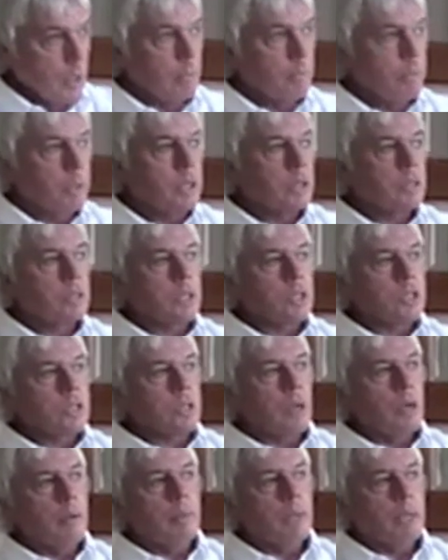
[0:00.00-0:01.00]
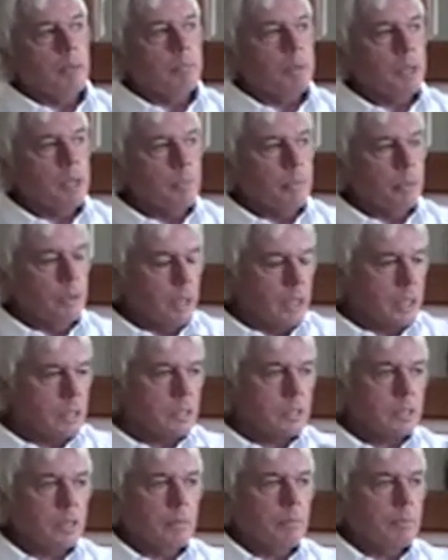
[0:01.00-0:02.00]
because there's so many people that
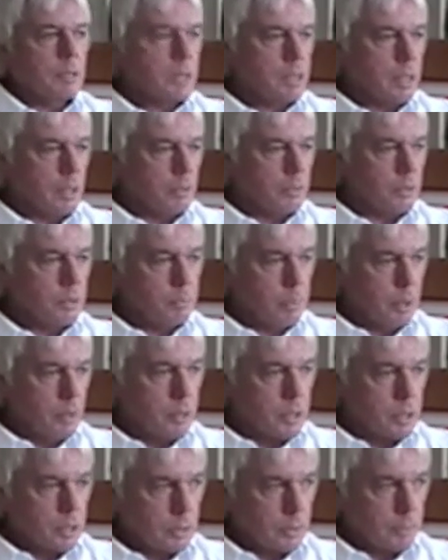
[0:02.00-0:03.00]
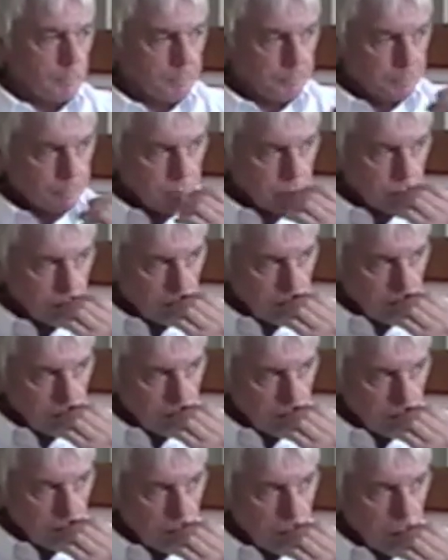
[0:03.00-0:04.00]
consider themselves spiritual
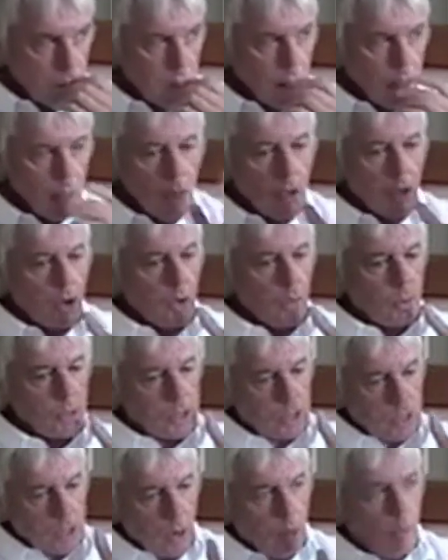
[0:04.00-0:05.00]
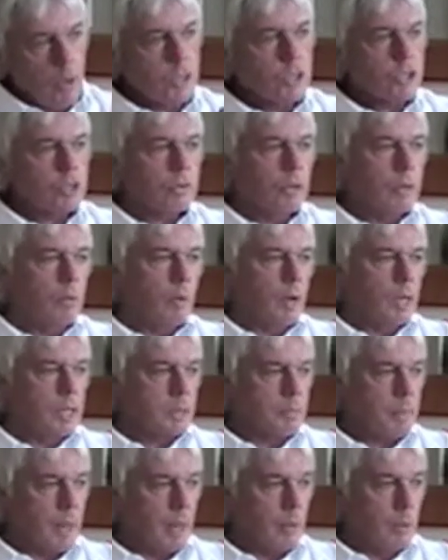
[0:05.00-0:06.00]
who are so
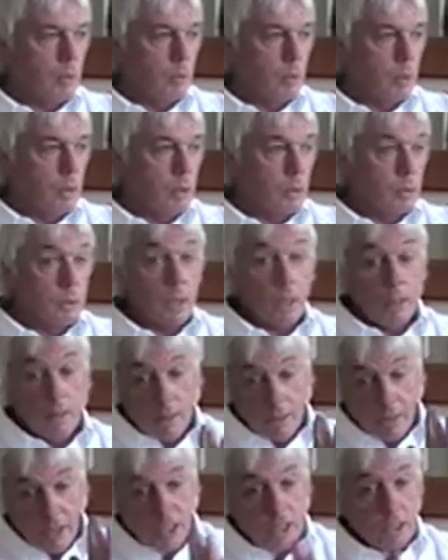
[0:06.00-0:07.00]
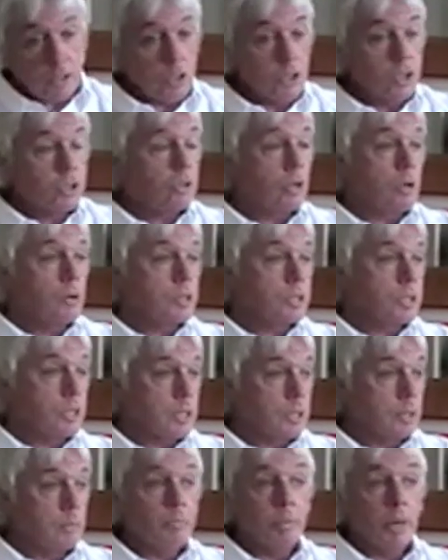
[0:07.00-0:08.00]
unstreetwise about the world, this control
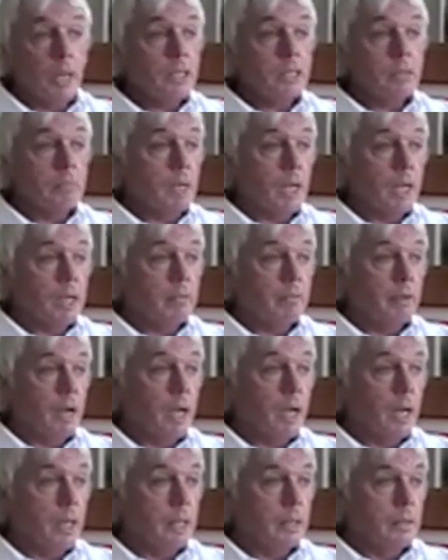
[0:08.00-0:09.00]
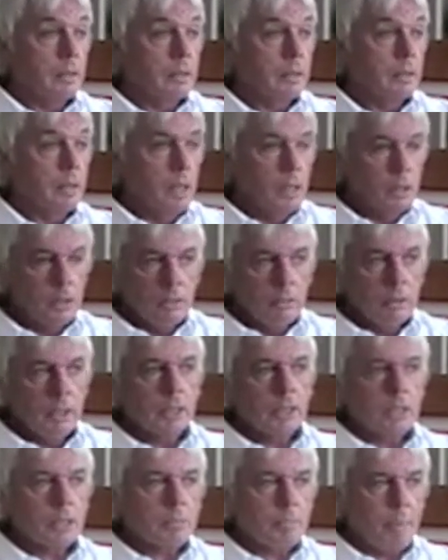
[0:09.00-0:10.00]
system plays them like a violin. You
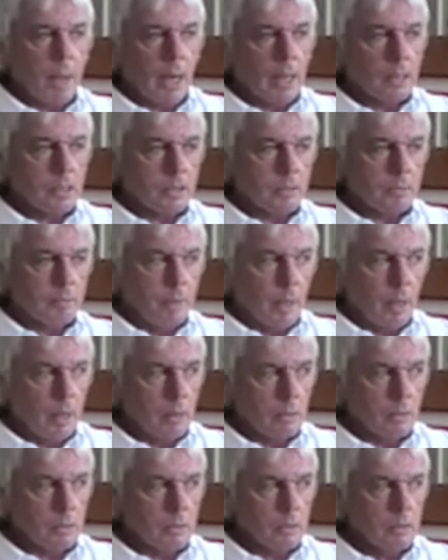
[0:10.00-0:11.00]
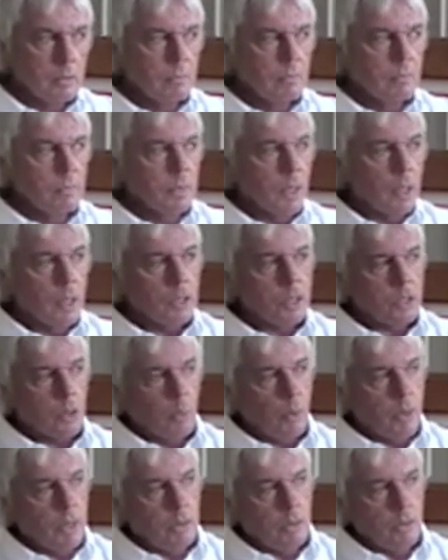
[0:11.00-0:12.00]
need this balance of both. And
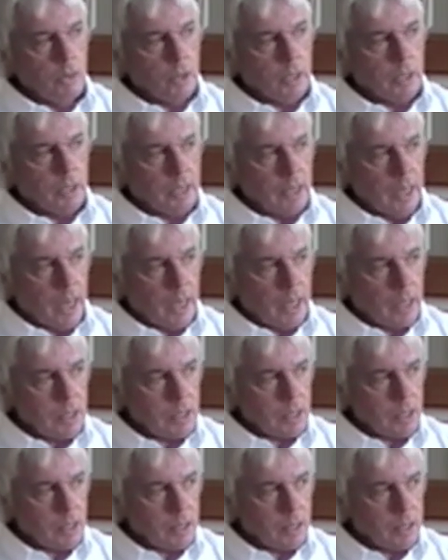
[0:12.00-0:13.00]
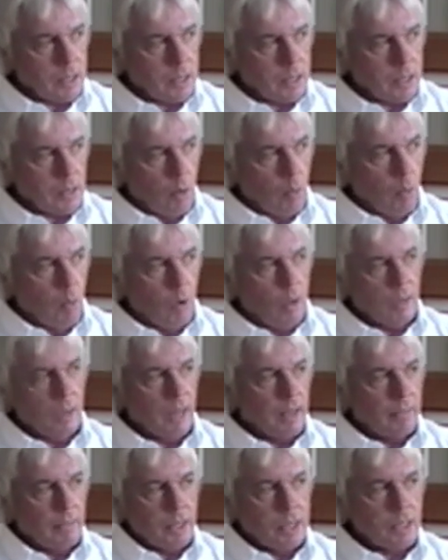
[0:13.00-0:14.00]
so when you look at the 1960s, on one
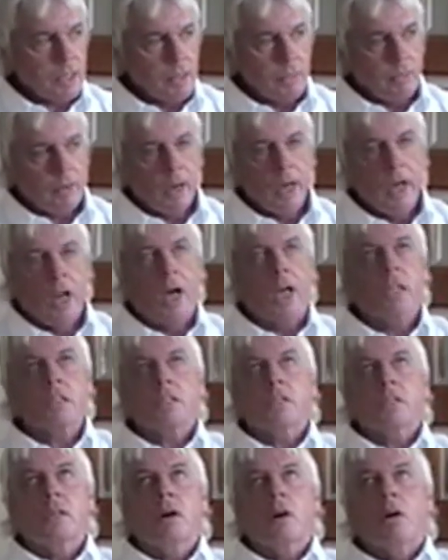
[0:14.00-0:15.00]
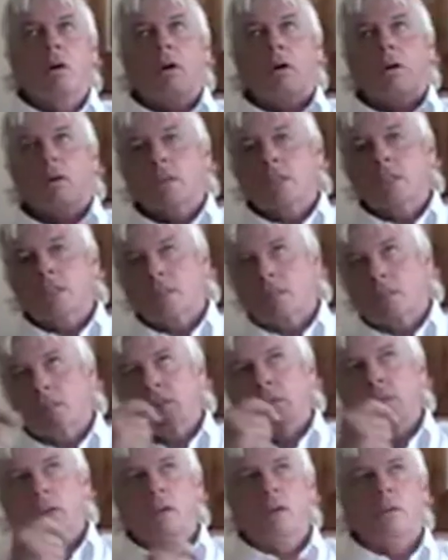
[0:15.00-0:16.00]
level it seemed very nice, you know, oh,
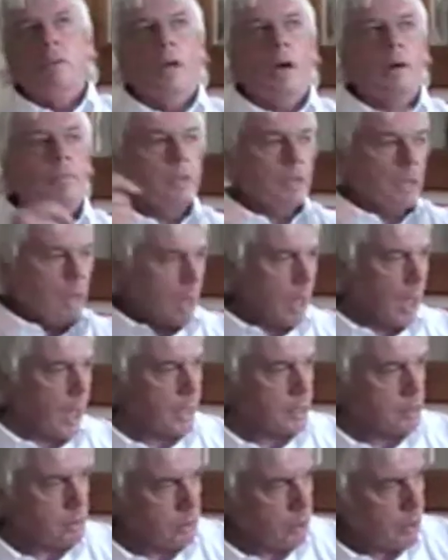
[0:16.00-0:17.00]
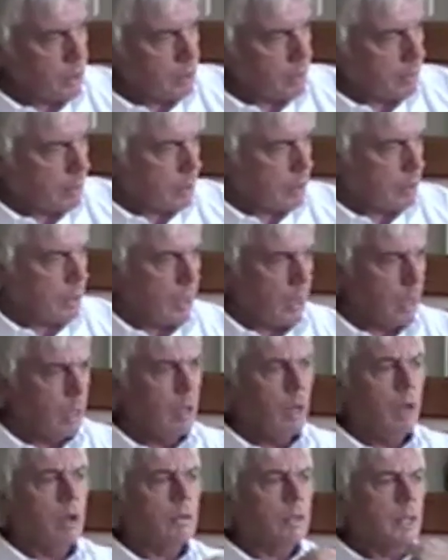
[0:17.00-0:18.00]
this, you know, love and light, and you hear it, yeah,
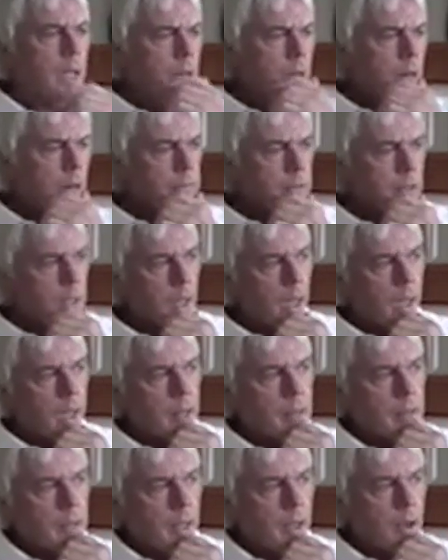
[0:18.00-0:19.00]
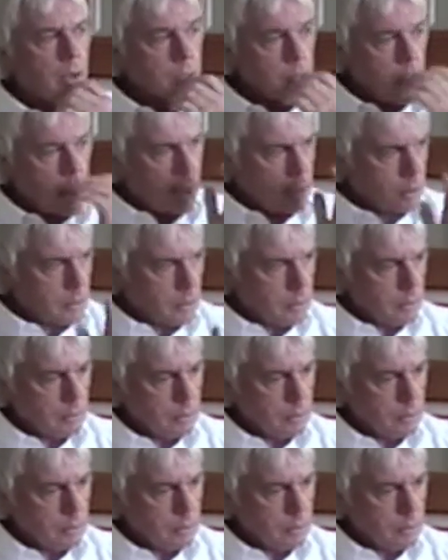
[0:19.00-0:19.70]
okay, love and light, yeah, and?